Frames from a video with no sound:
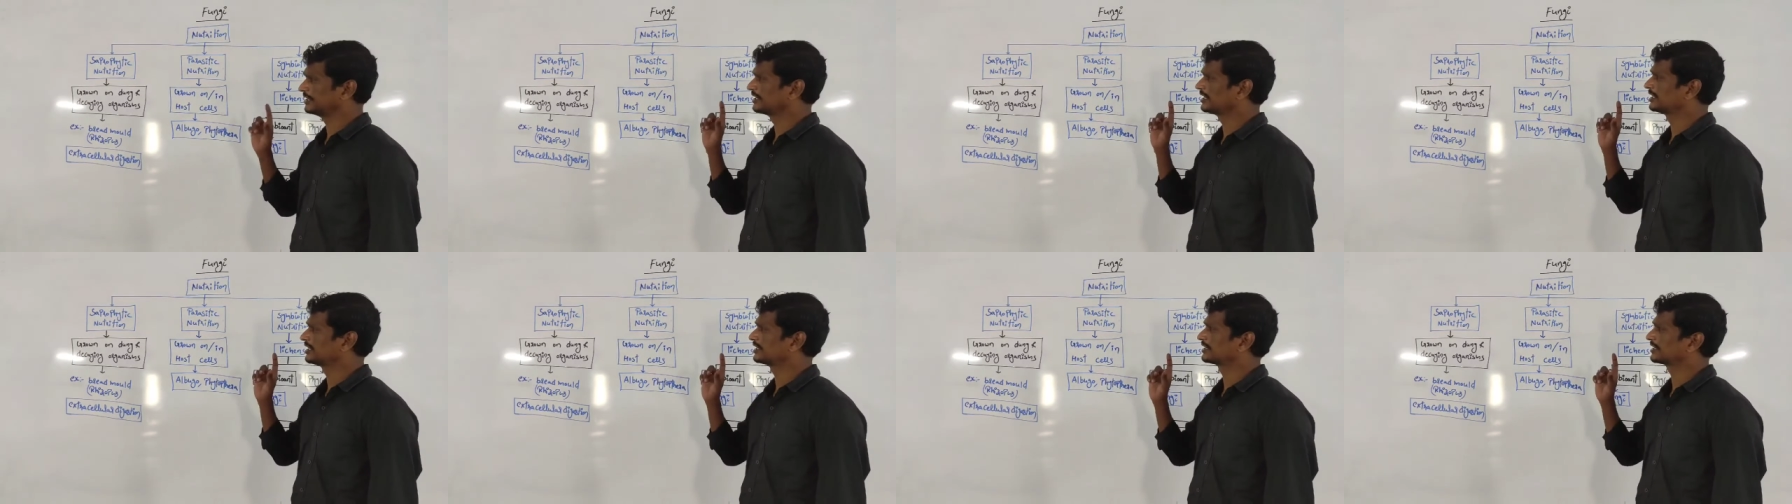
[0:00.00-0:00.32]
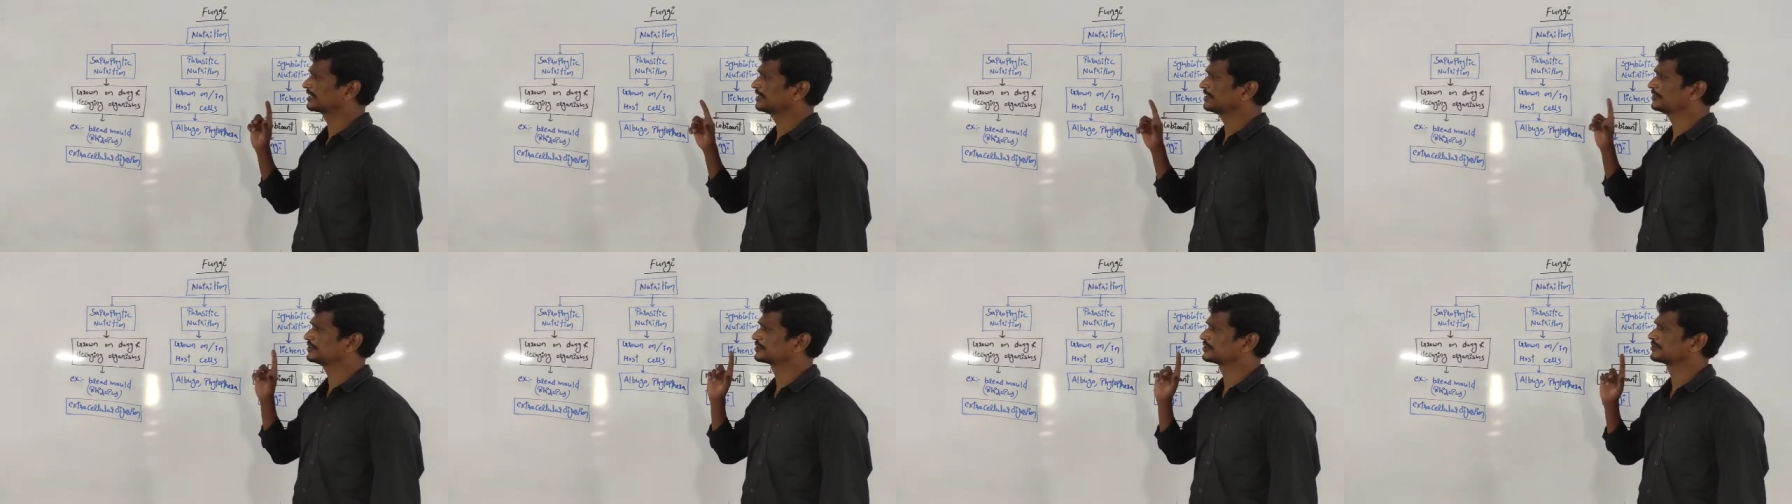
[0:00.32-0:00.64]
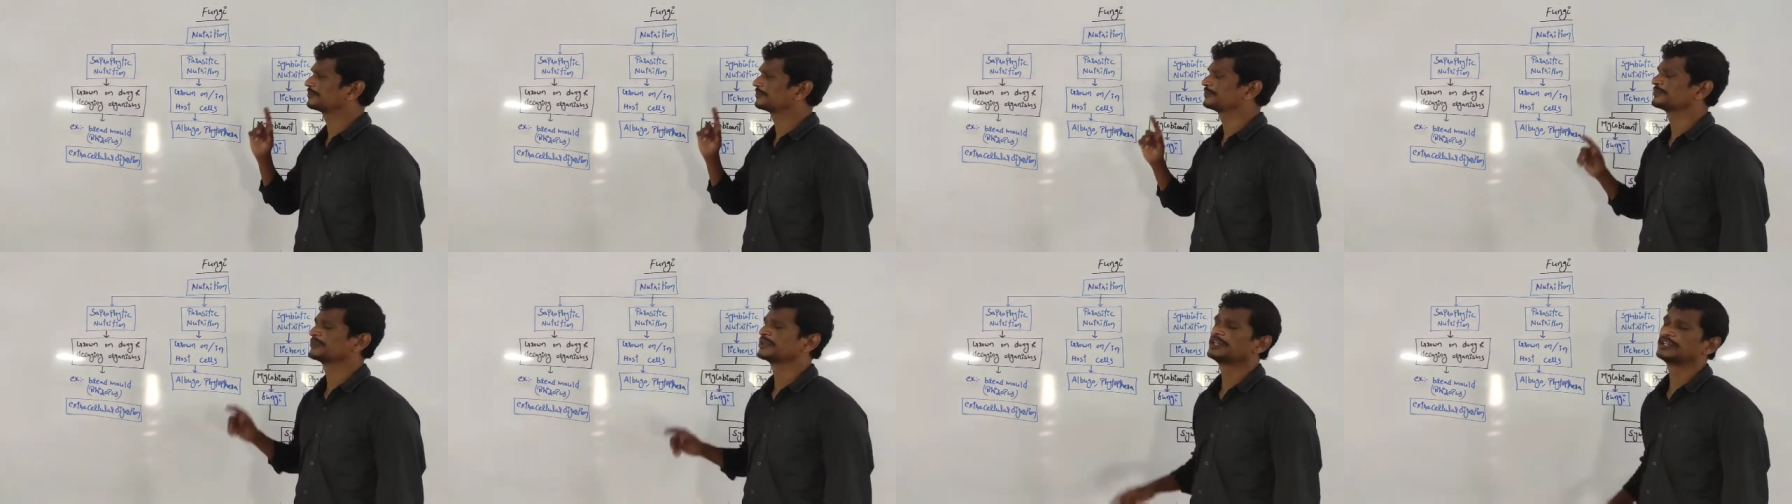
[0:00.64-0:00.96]
In that case,
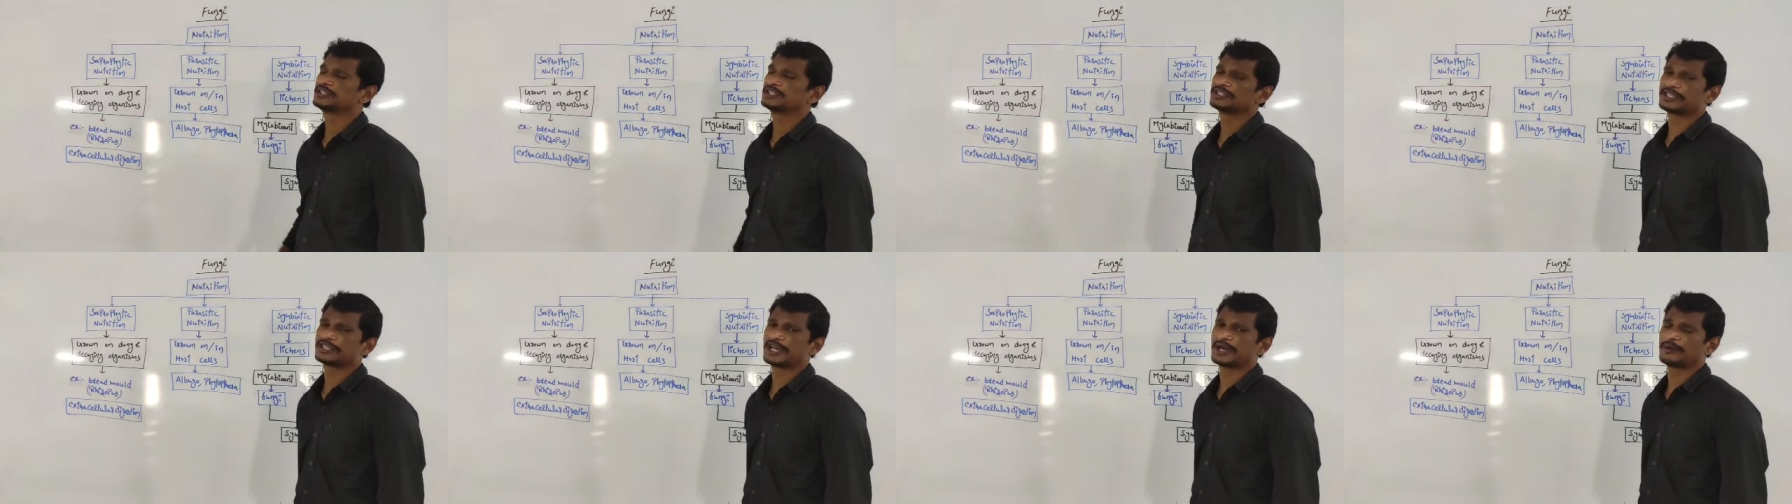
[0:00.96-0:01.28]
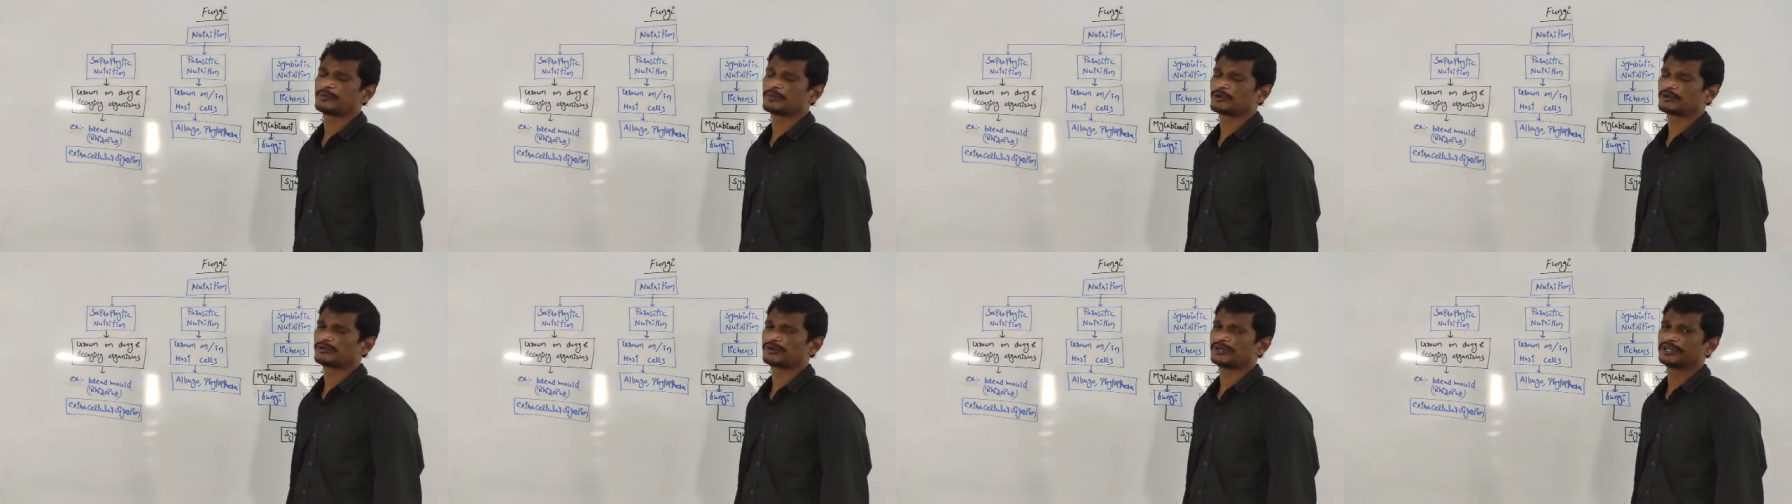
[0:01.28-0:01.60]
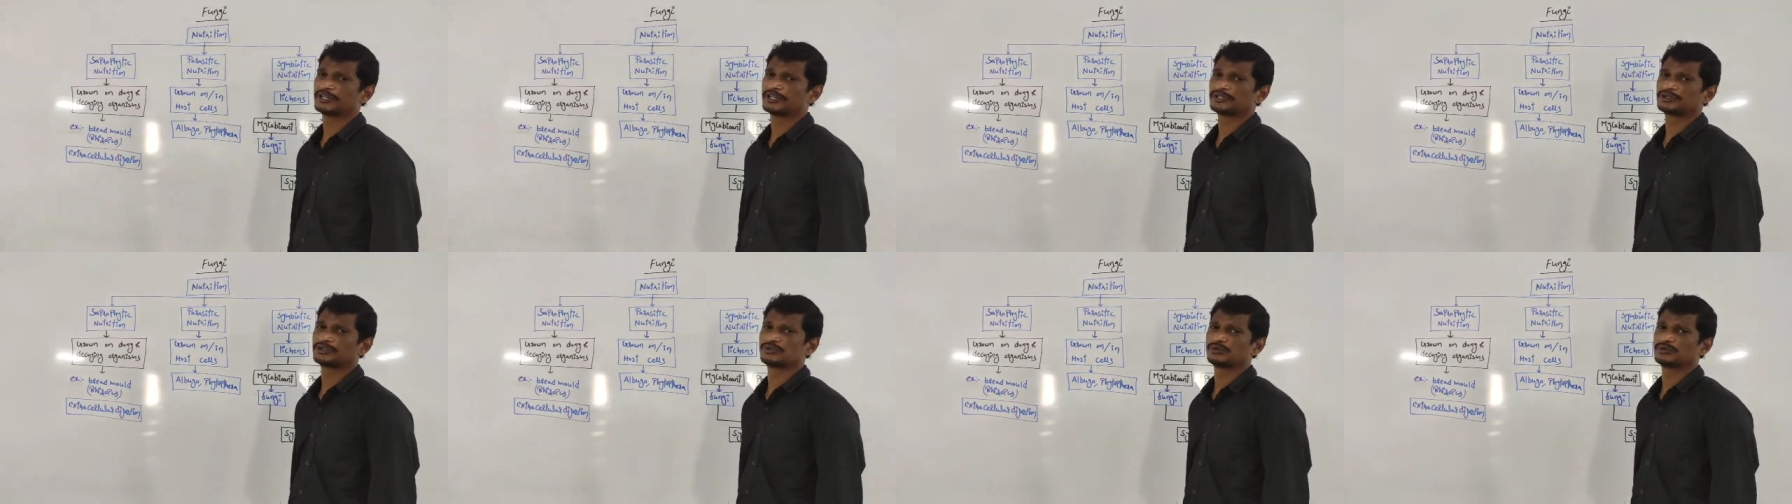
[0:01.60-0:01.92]

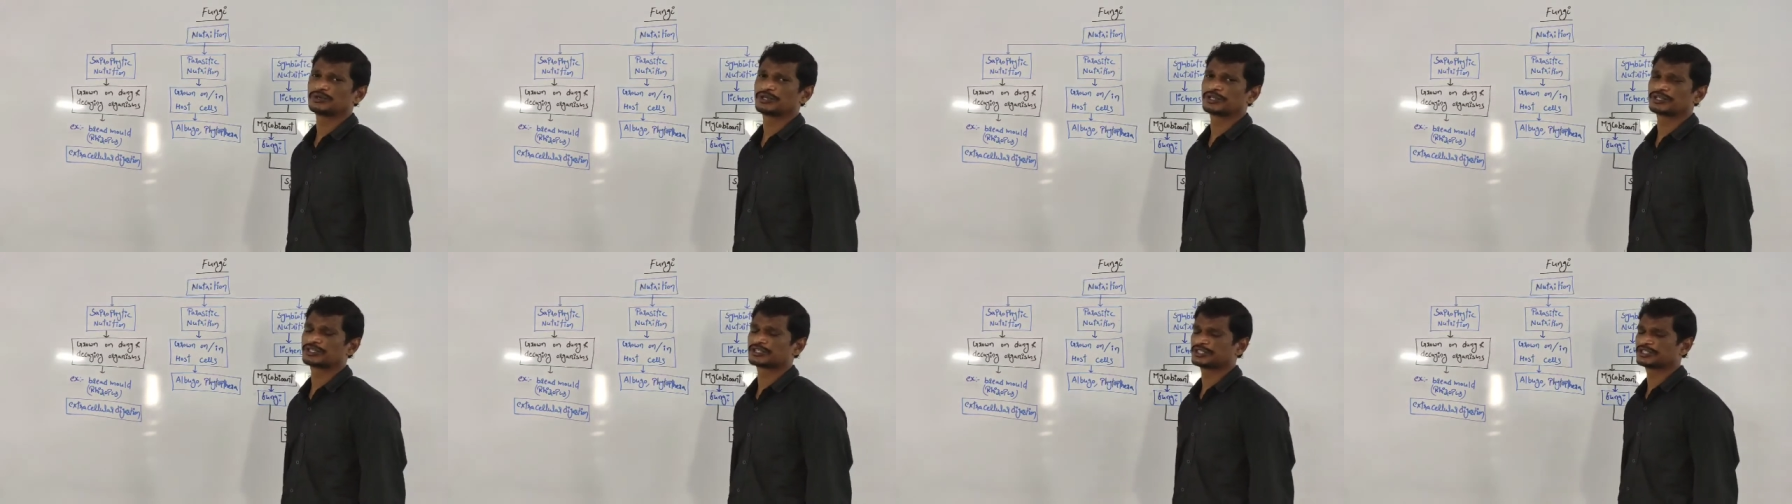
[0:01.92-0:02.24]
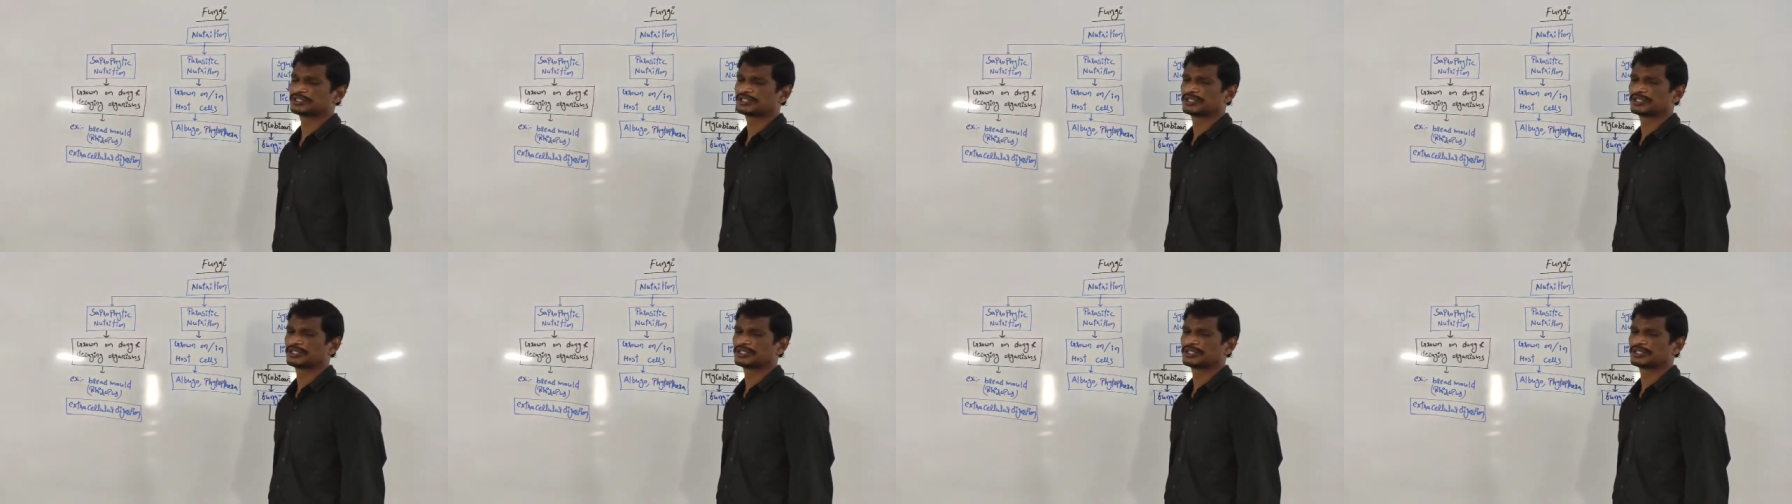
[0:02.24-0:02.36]
saprophytic nutrition